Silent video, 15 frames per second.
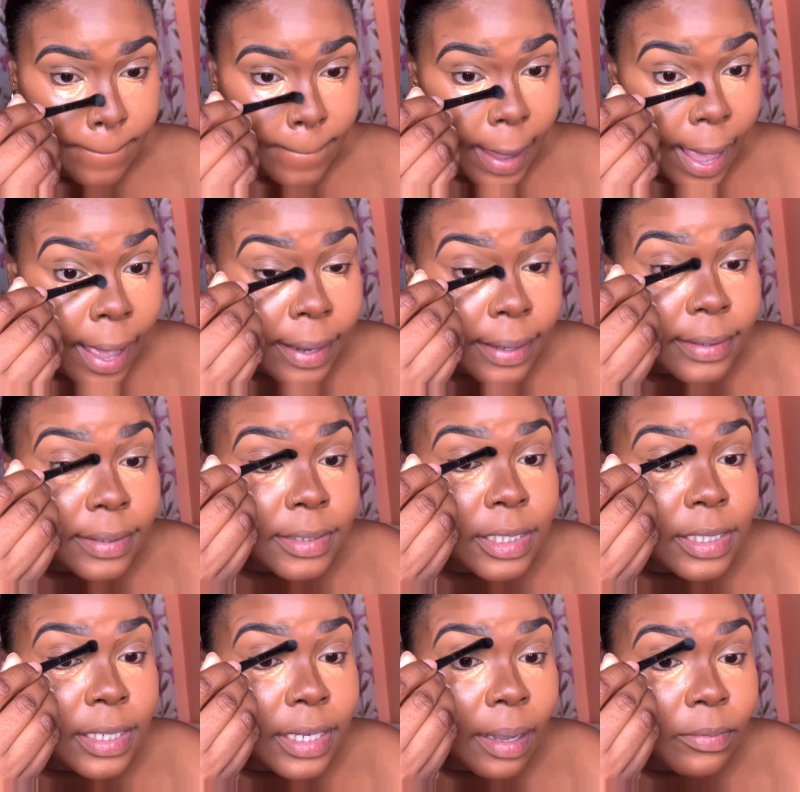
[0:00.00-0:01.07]
And
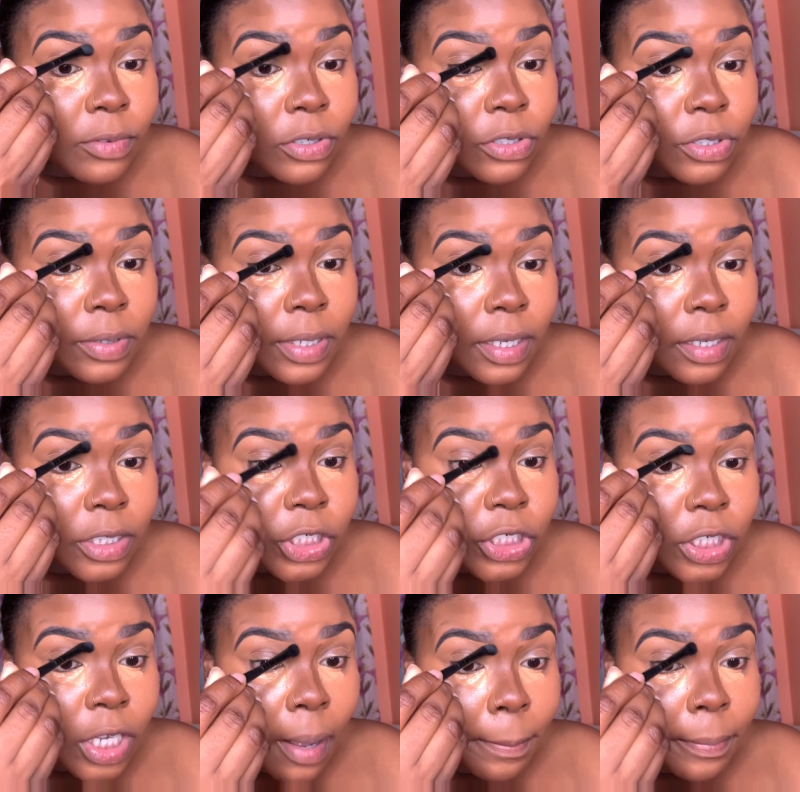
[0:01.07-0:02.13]
today I'm not doing a
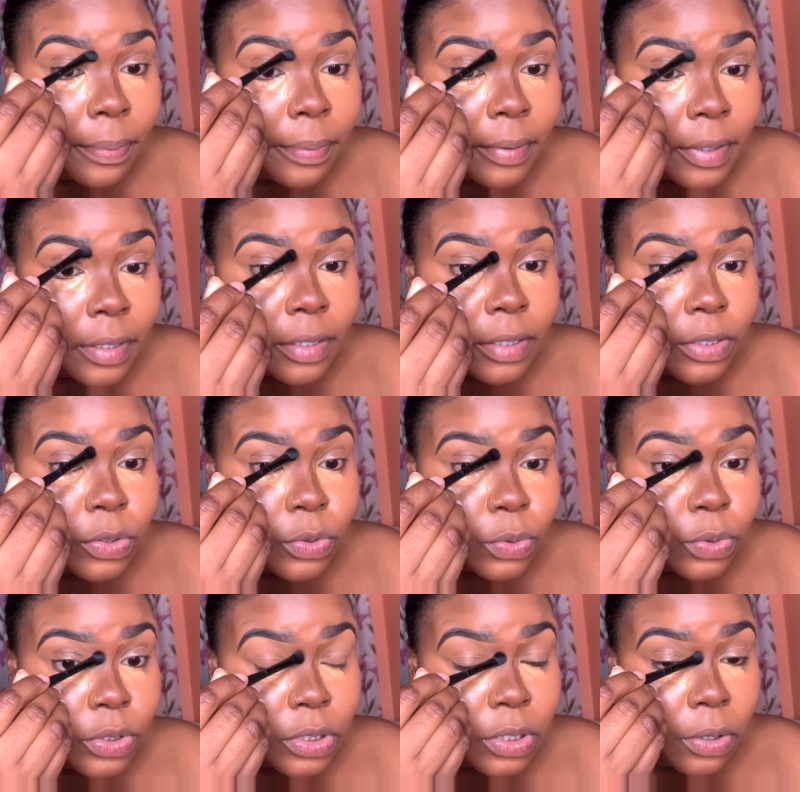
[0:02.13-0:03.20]
sharp
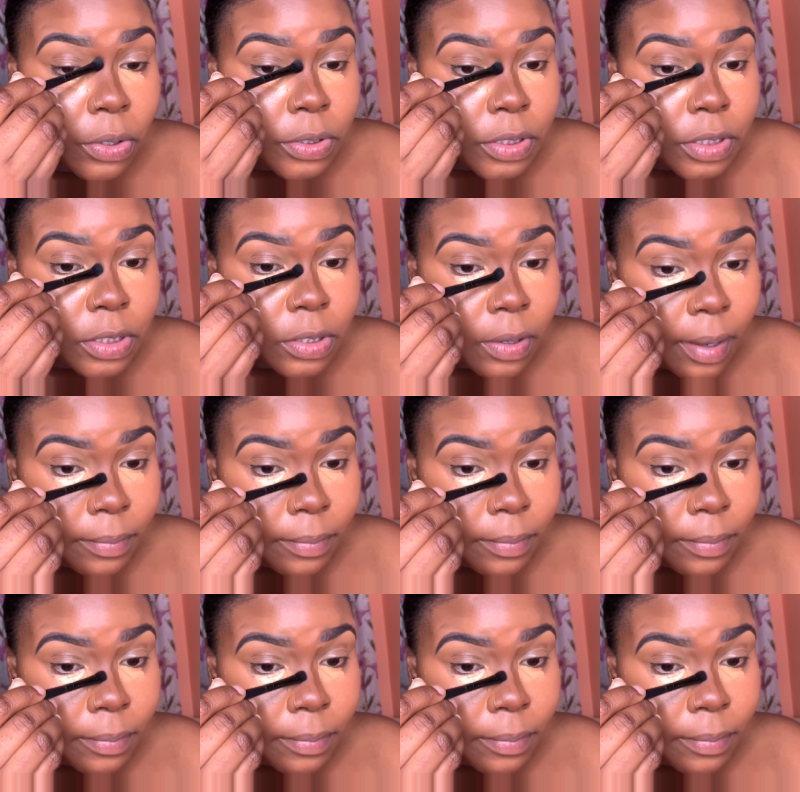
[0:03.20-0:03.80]
nose contour.